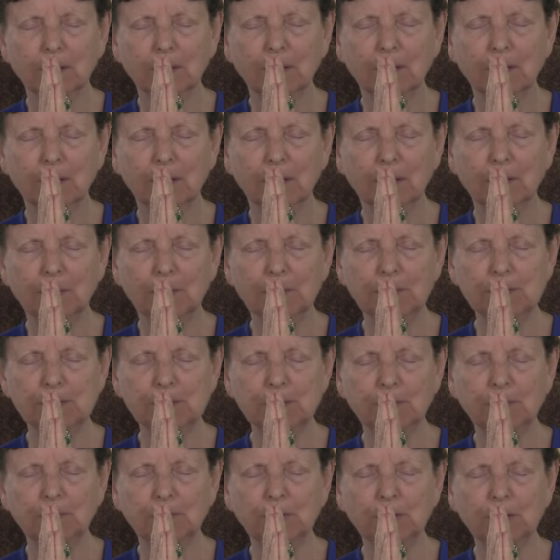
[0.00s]
Help us
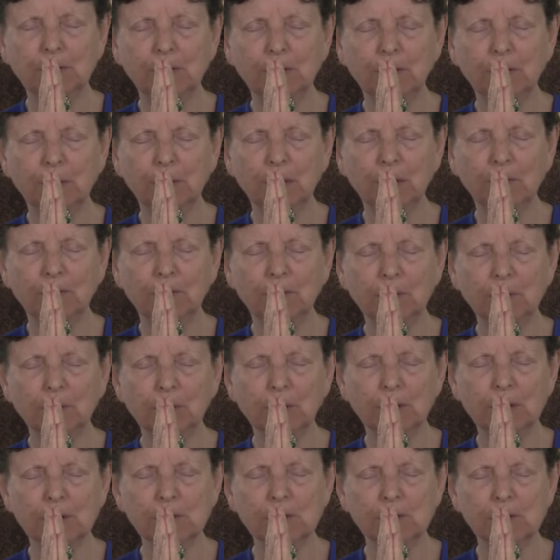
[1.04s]
to feel your living
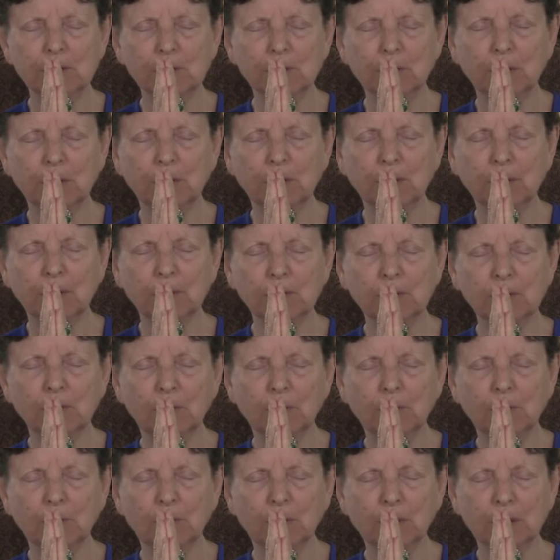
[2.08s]
presence with us
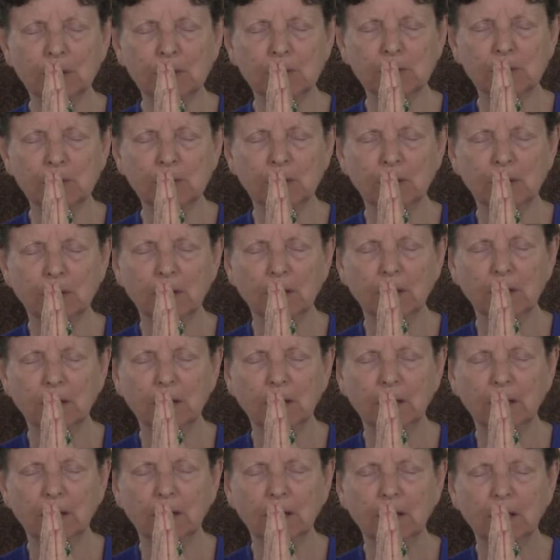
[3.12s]
always.
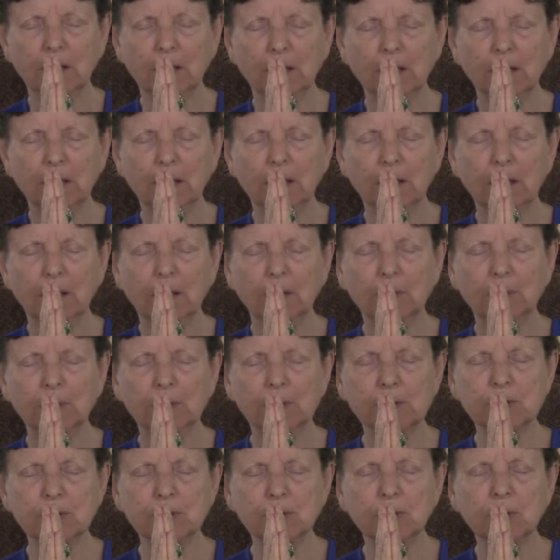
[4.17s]
Help
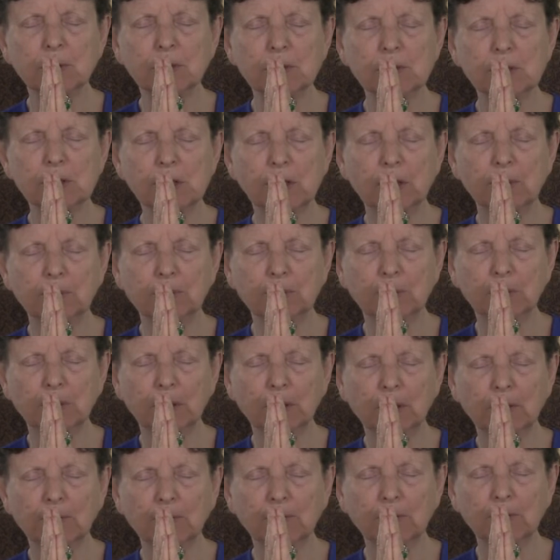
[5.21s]
us to accept
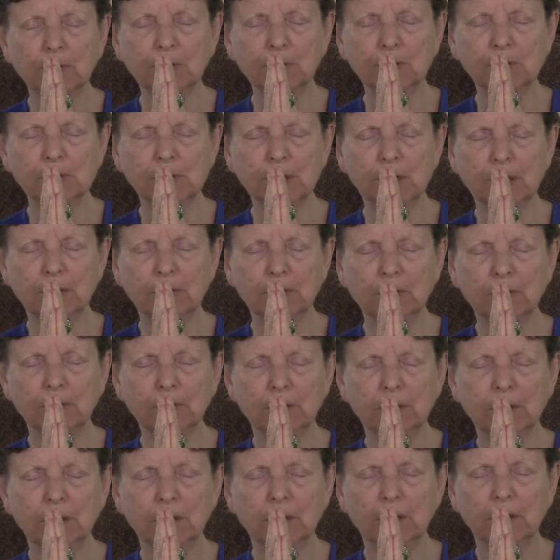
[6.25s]
whatever you send
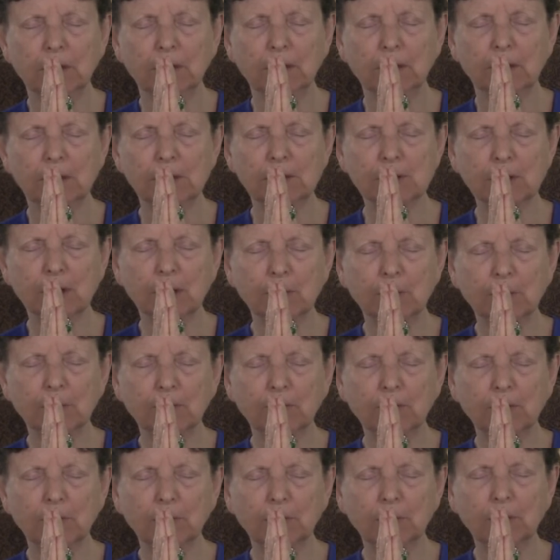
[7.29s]
is coming
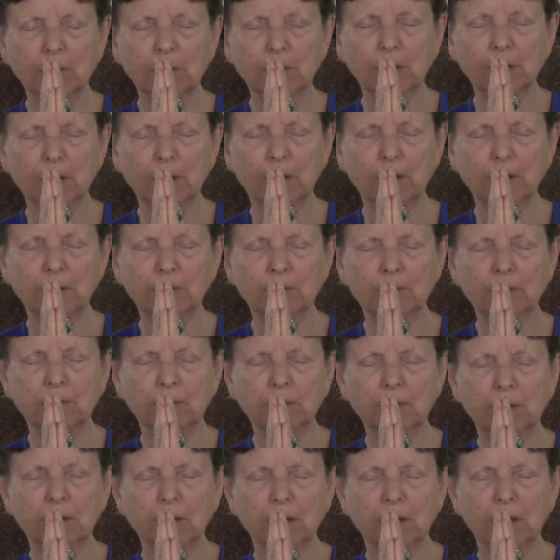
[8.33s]
from your love
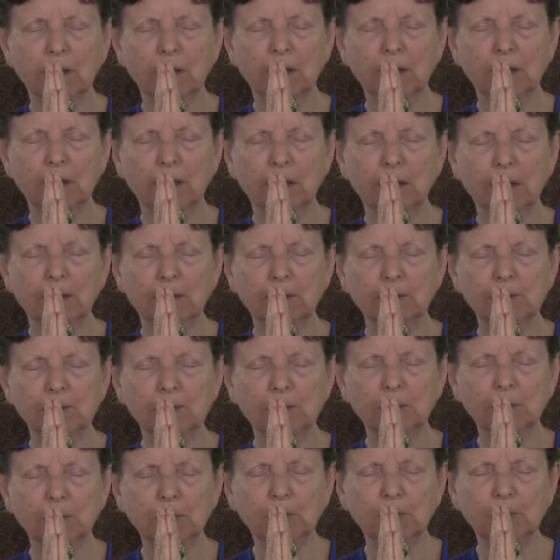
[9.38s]
and to
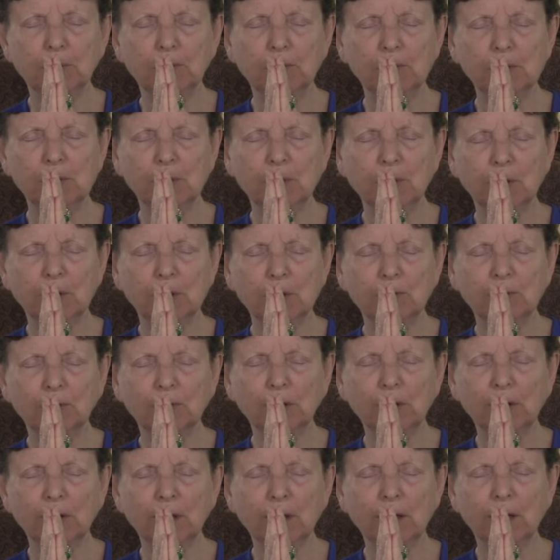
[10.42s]
move as
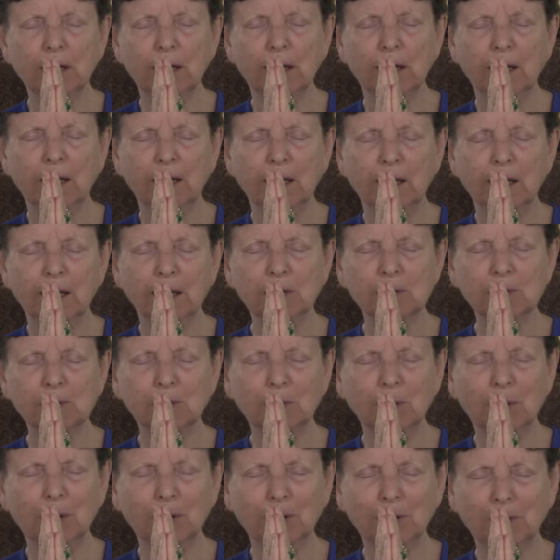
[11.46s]
gracefully as
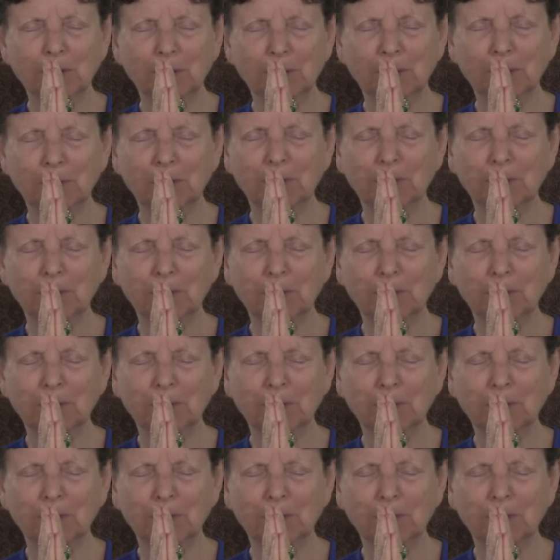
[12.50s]
water